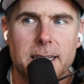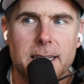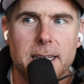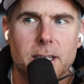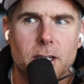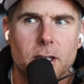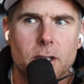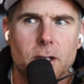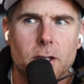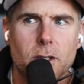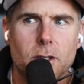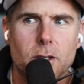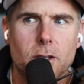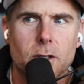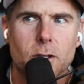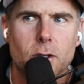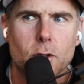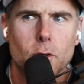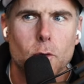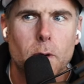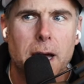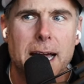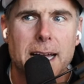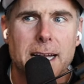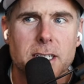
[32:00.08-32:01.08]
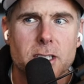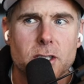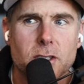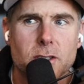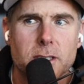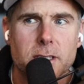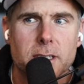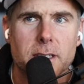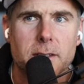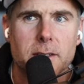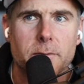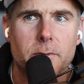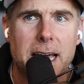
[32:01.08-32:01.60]
that you
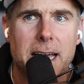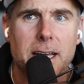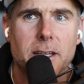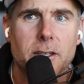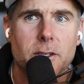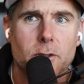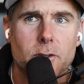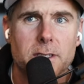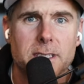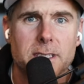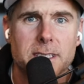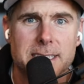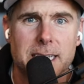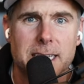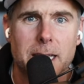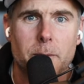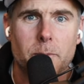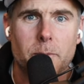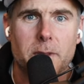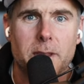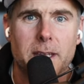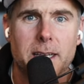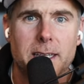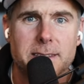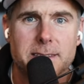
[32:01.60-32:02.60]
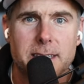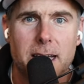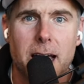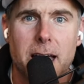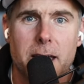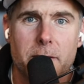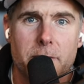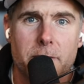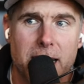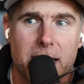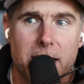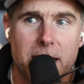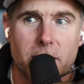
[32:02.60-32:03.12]
actually value the same things
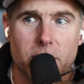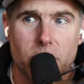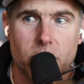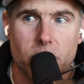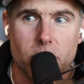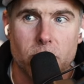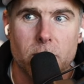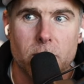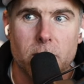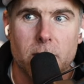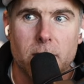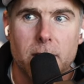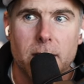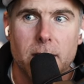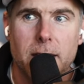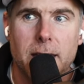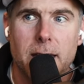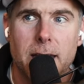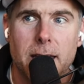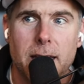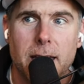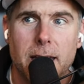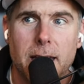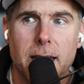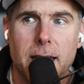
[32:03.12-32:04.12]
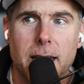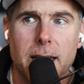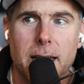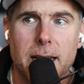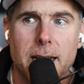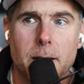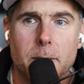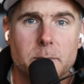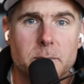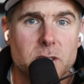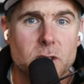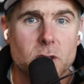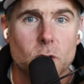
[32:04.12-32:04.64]
I value. And
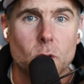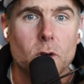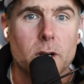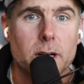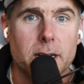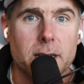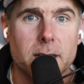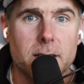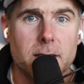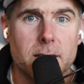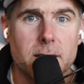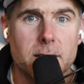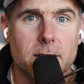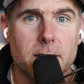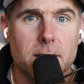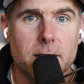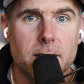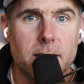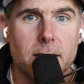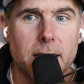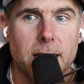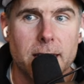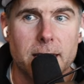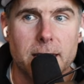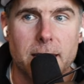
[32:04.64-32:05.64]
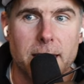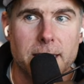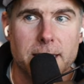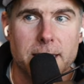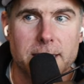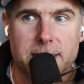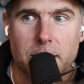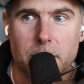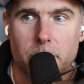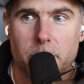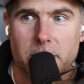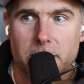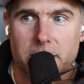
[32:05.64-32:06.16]
I'm sorry. And he
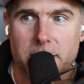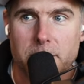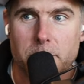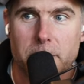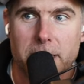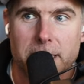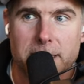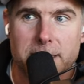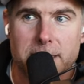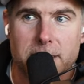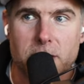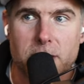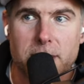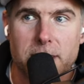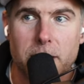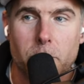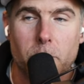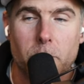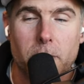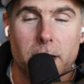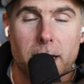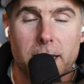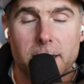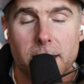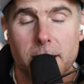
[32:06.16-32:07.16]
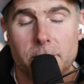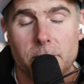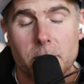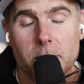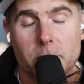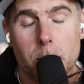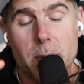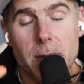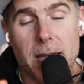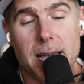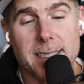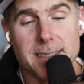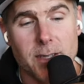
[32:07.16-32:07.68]
sent me this message. And then what I love the
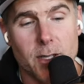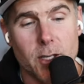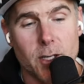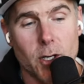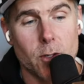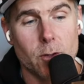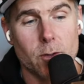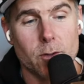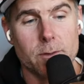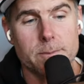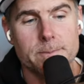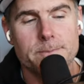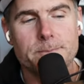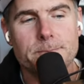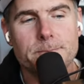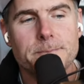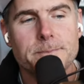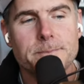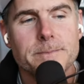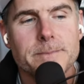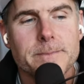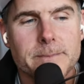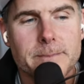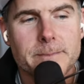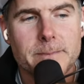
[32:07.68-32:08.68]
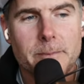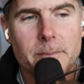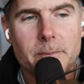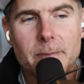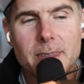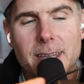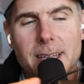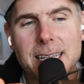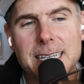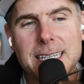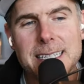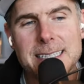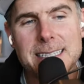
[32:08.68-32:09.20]
best though,
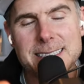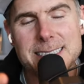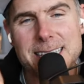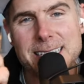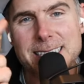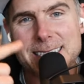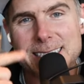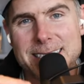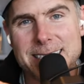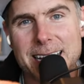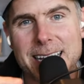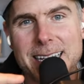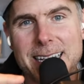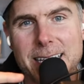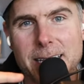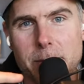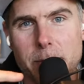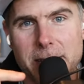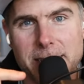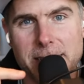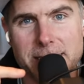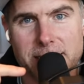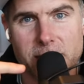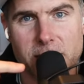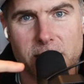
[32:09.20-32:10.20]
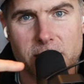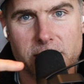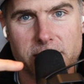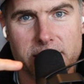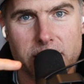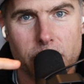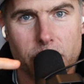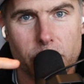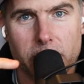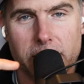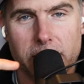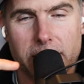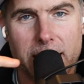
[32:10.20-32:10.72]
is the second message he
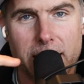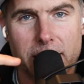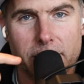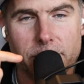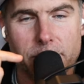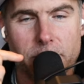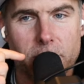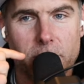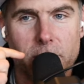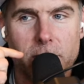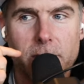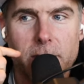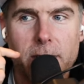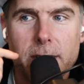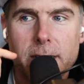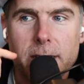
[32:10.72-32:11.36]
sent right after